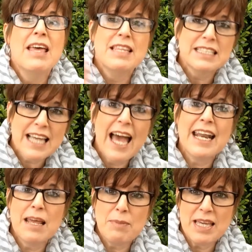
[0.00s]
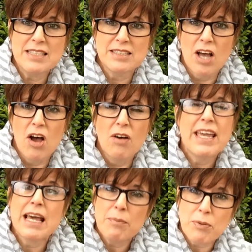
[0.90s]
This guy named Esau, he
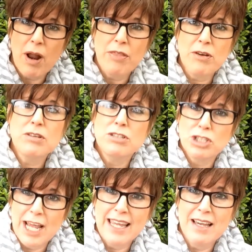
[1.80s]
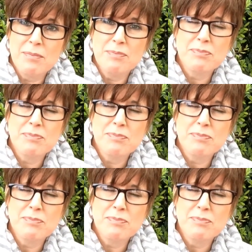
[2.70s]
had a brother, Jacob.